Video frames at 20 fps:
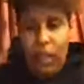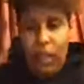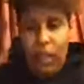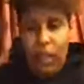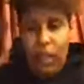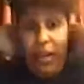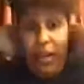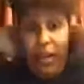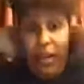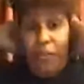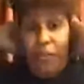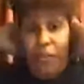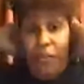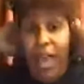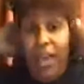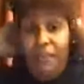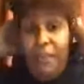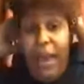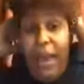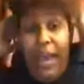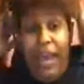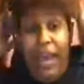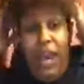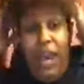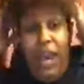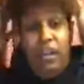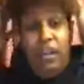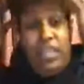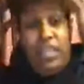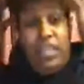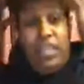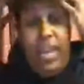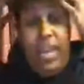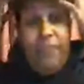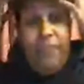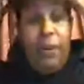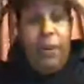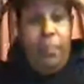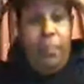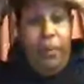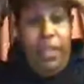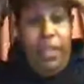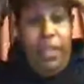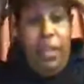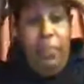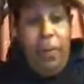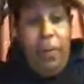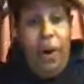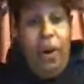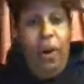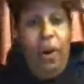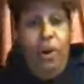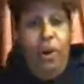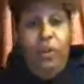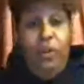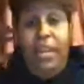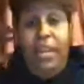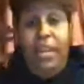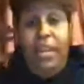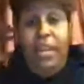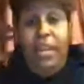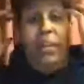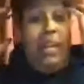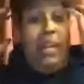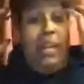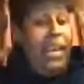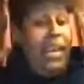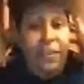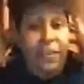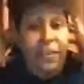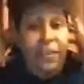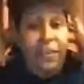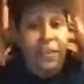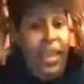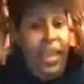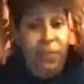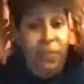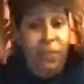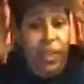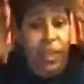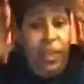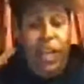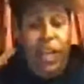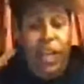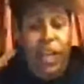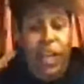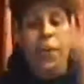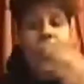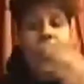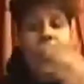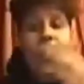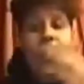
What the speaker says: when I would have my hair shaved completely bald and it would be like in a fade really low,